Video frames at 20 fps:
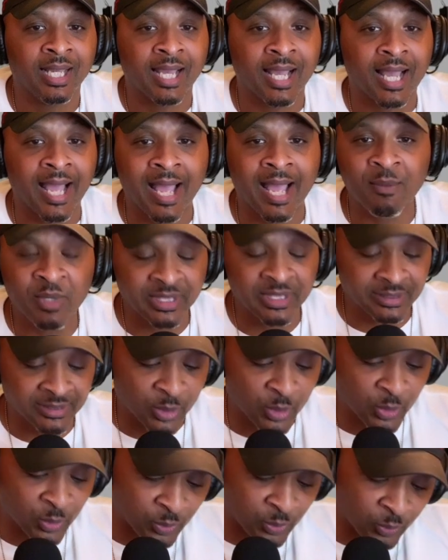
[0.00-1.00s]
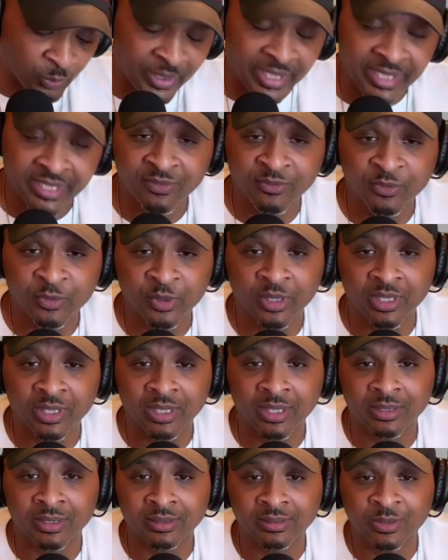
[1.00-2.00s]
I've been so ready
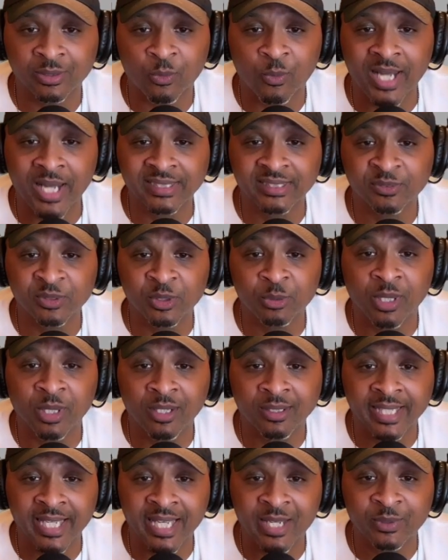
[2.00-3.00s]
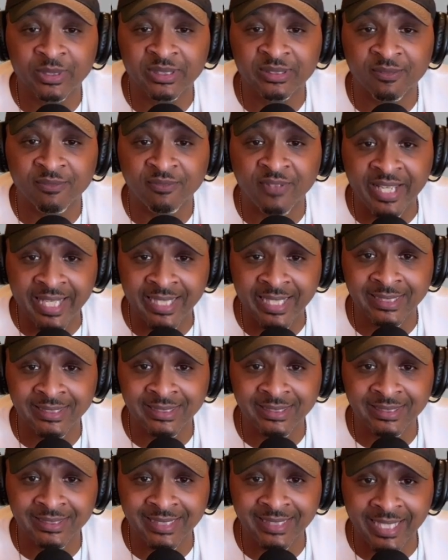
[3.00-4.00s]
for to watch a football game with some fans
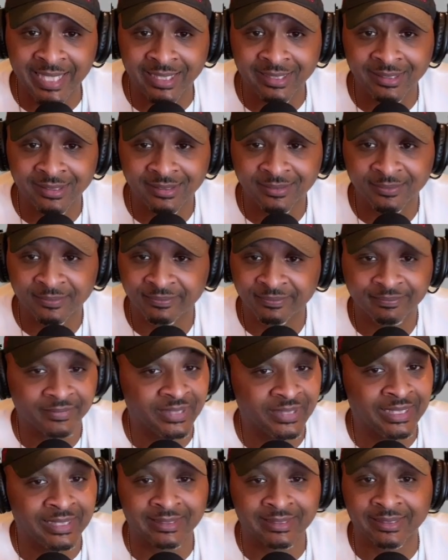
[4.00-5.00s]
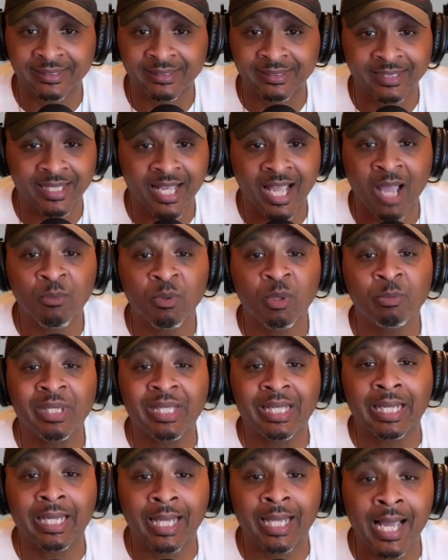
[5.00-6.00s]
in the stands. Listen, I'm gonna
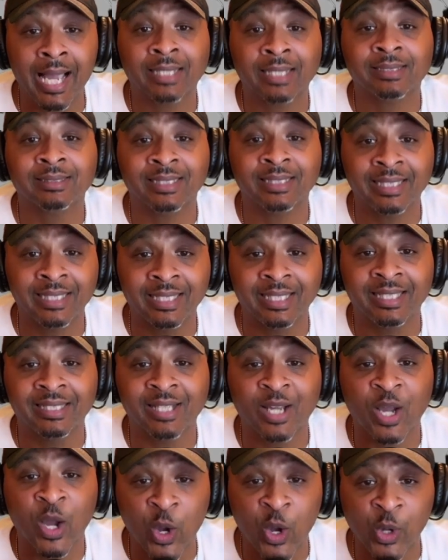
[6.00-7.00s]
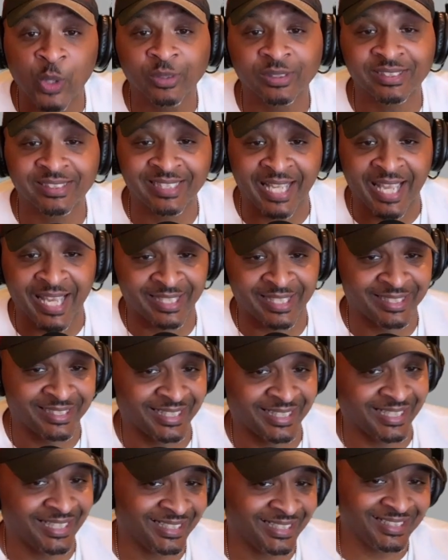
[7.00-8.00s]
be locked in all
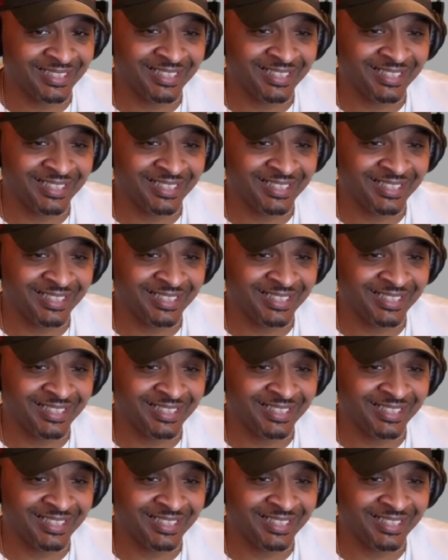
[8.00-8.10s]
Saturday.